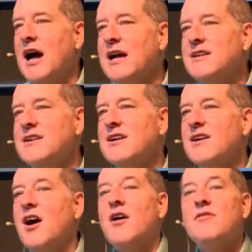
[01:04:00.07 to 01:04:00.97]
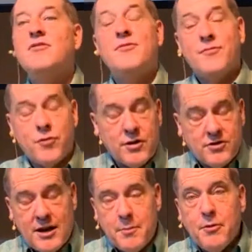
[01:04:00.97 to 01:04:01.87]
the idea of, for
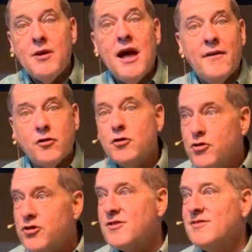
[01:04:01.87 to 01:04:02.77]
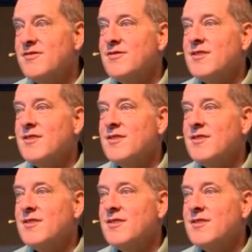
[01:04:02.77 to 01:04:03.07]
example, evolution,